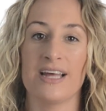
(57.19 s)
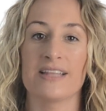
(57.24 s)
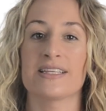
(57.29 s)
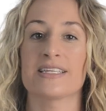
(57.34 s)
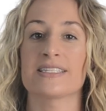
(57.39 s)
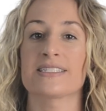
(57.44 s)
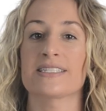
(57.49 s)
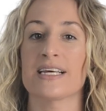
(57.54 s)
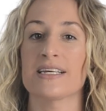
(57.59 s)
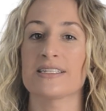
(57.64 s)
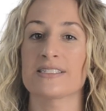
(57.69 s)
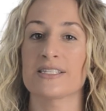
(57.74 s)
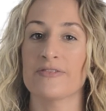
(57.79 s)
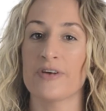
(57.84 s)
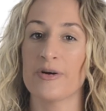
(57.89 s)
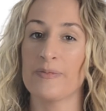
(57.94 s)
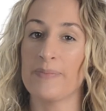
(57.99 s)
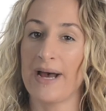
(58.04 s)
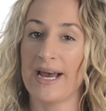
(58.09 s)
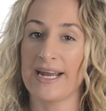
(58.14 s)
The cells of
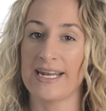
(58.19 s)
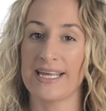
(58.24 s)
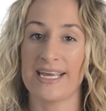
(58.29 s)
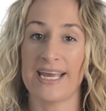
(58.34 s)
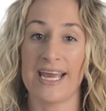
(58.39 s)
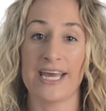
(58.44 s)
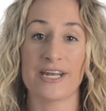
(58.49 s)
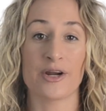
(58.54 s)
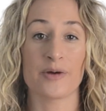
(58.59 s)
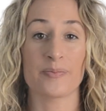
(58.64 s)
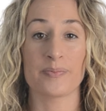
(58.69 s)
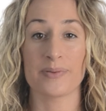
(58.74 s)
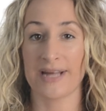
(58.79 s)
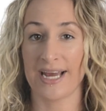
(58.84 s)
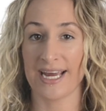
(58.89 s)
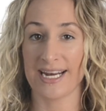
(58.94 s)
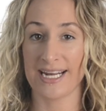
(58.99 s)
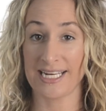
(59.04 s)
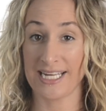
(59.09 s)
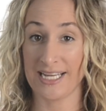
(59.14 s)
our body and our
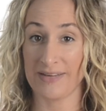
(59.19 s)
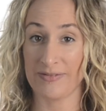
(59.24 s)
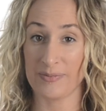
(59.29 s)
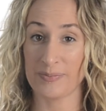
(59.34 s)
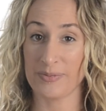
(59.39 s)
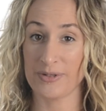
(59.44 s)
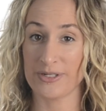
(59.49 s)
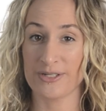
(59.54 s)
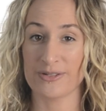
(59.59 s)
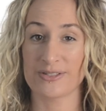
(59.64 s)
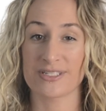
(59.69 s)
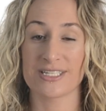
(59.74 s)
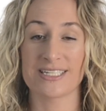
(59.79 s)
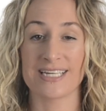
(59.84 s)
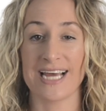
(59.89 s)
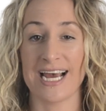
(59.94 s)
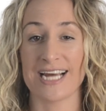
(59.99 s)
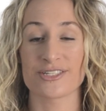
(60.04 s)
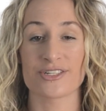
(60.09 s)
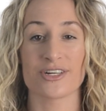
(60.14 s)
planet even produce a
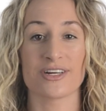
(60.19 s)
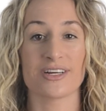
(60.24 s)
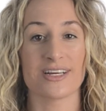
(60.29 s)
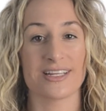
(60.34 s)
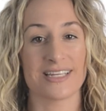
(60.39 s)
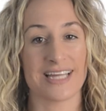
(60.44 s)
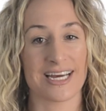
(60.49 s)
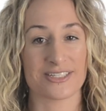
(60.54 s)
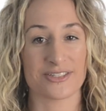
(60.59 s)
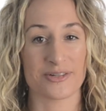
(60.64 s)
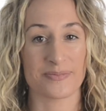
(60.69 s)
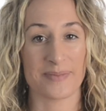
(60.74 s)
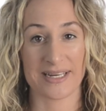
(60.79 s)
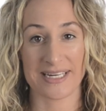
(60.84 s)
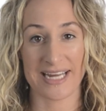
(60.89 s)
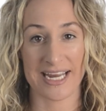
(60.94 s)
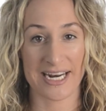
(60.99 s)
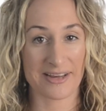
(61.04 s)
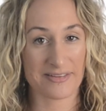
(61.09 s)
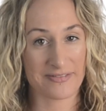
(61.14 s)
natural
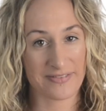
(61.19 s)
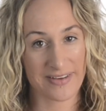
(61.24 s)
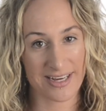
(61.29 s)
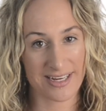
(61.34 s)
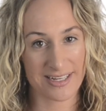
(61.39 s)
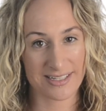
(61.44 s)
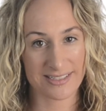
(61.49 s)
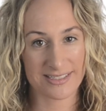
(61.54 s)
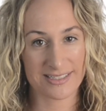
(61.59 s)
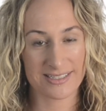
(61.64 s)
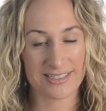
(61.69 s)
electromagnetic field.